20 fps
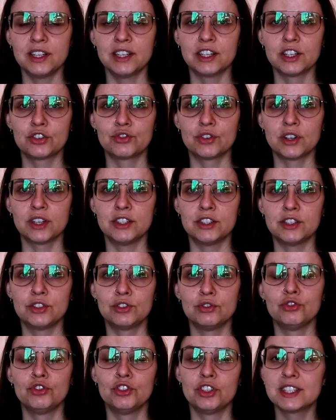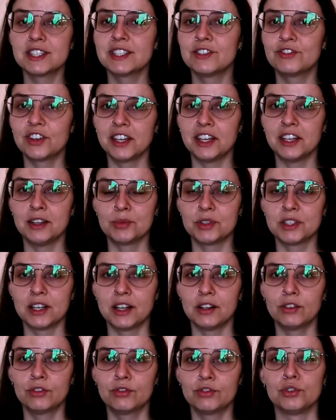he tries to justify
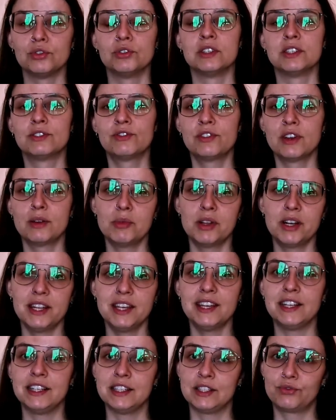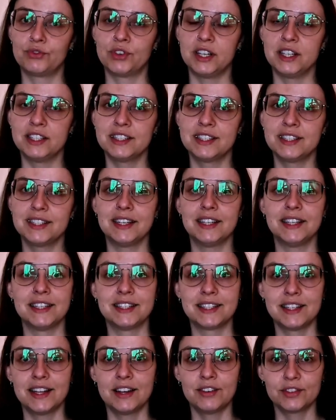himself to his family, his friends and
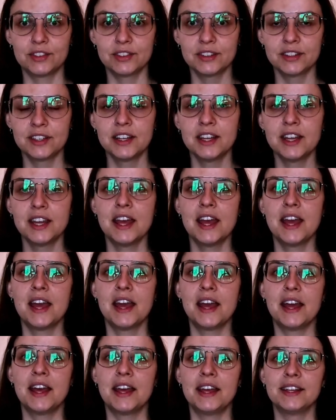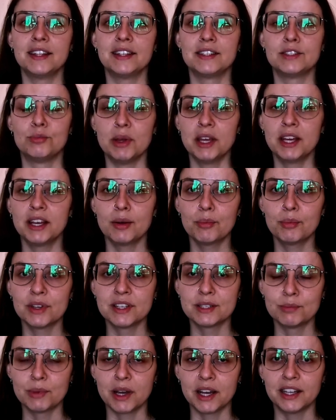his lover and make up
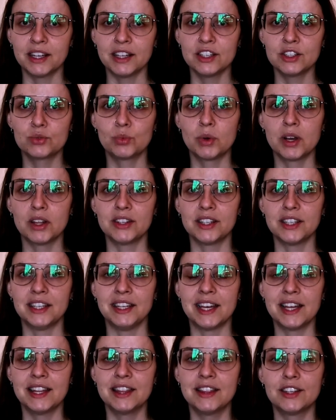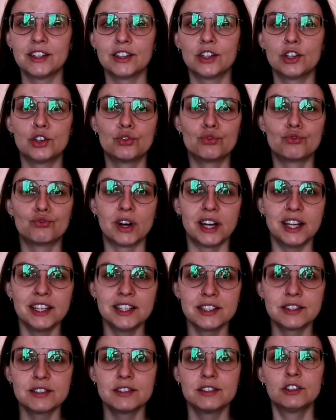his mind whether he had the
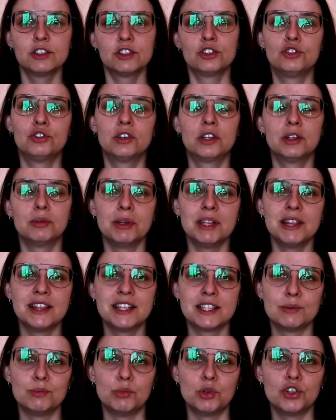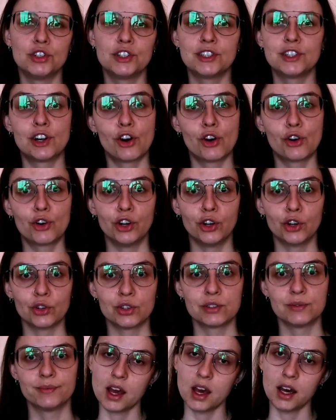right commit this murder or
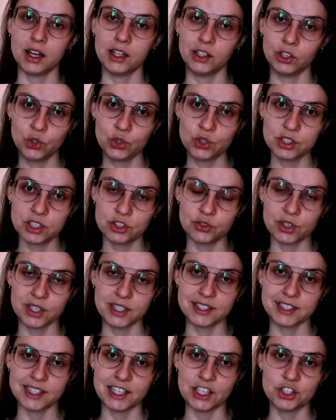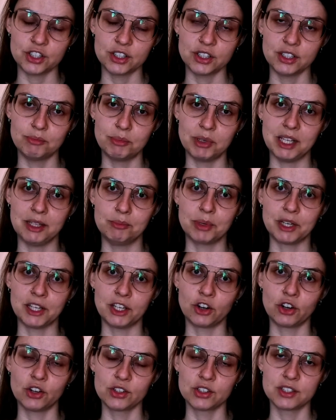not. I'll use the translation made by
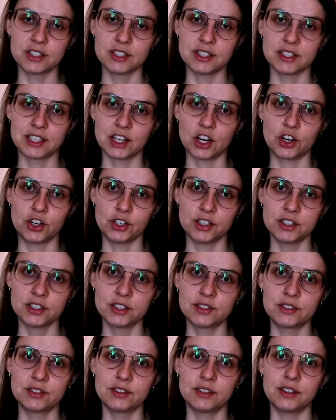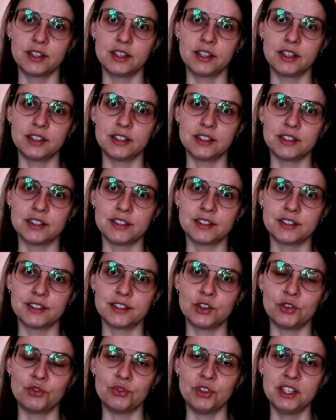Constance Garnett and
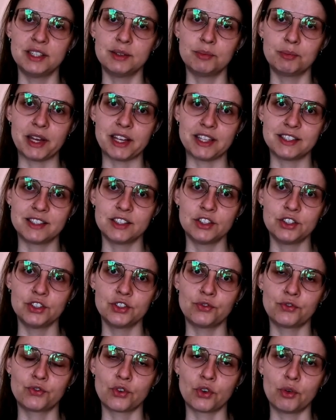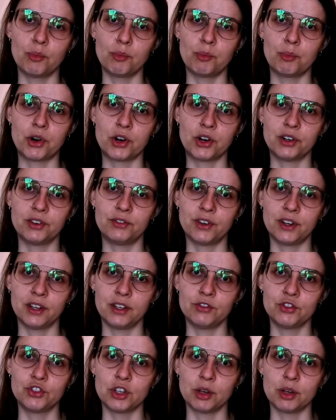uh, read a passage from part 5,